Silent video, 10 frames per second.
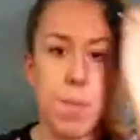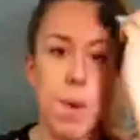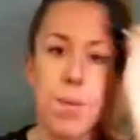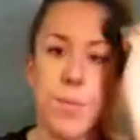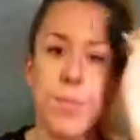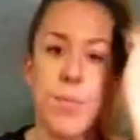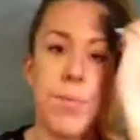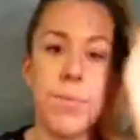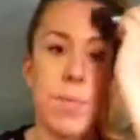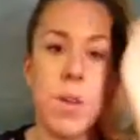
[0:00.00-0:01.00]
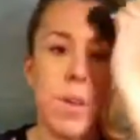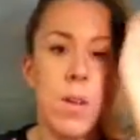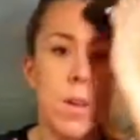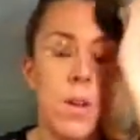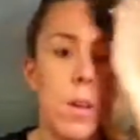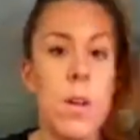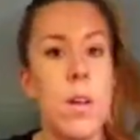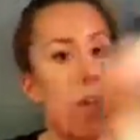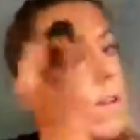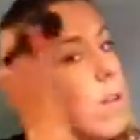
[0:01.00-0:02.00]
but
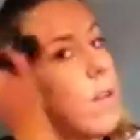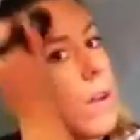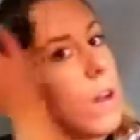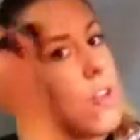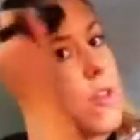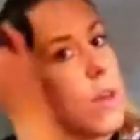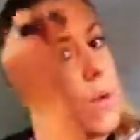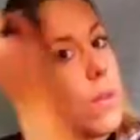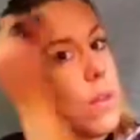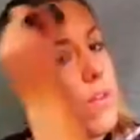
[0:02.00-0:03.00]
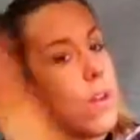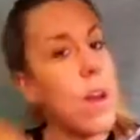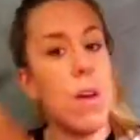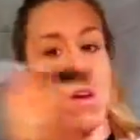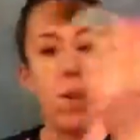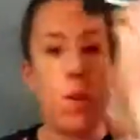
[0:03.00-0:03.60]
I thought I'd just go with this for now.